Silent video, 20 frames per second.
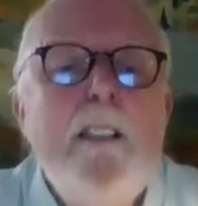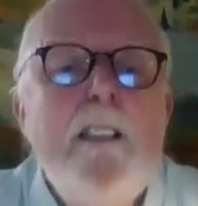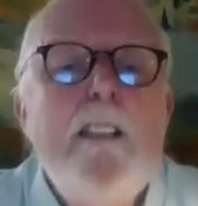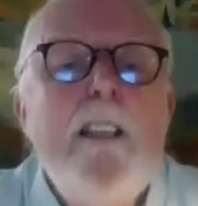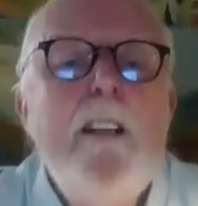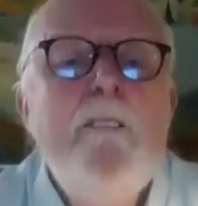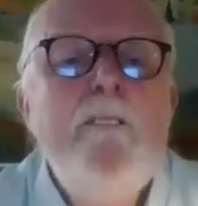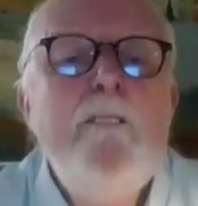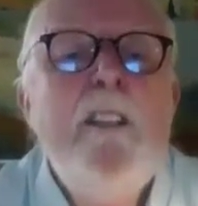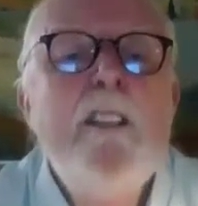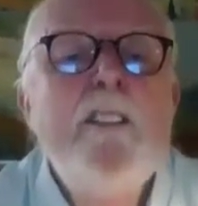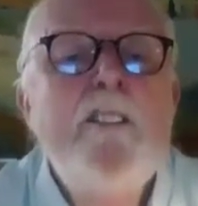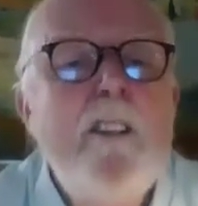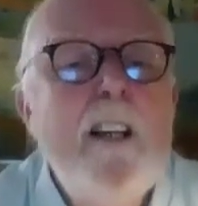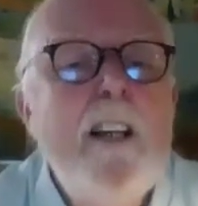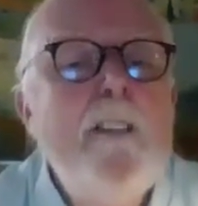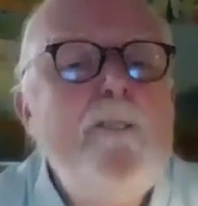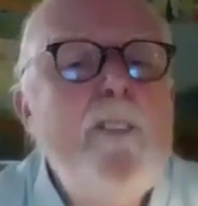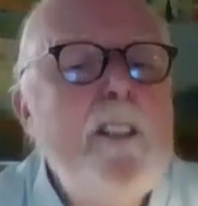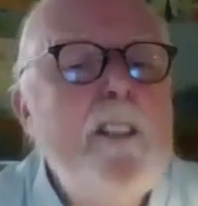Let me
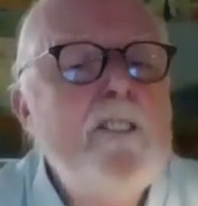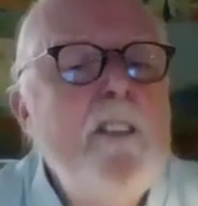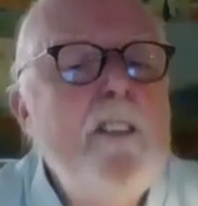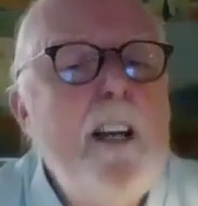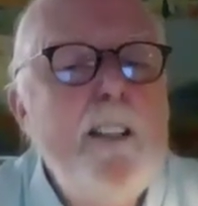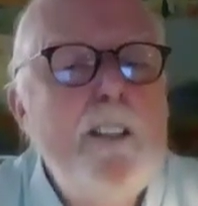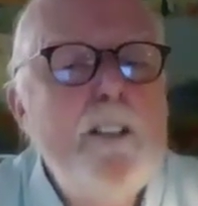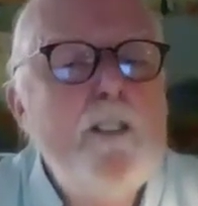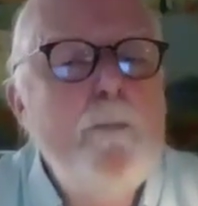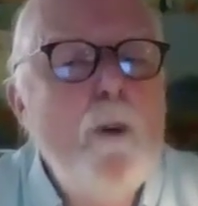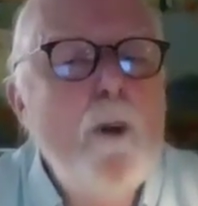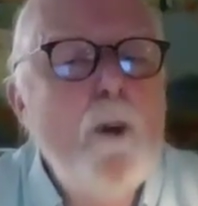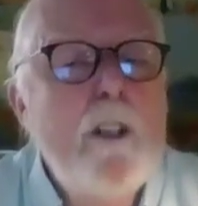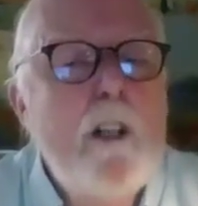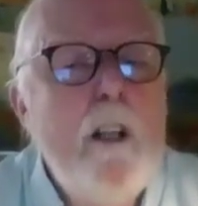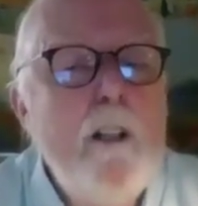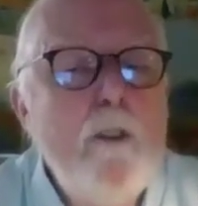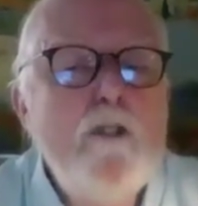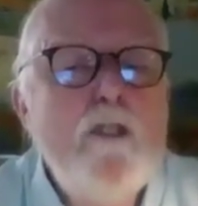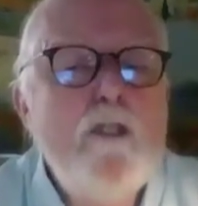describe these riders more
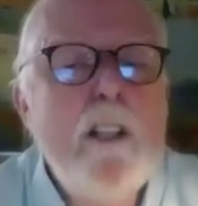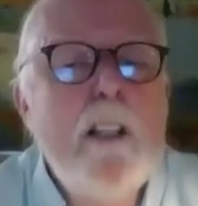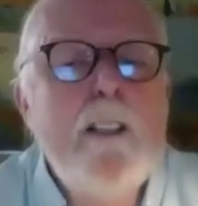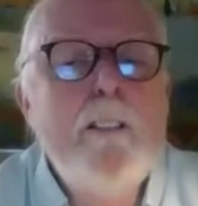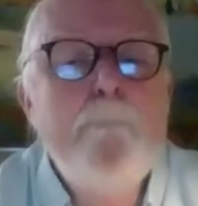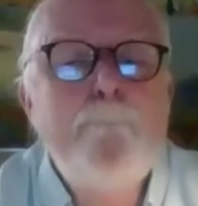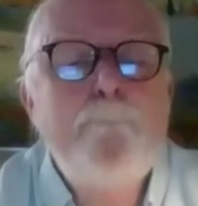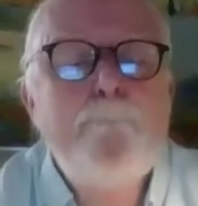closely.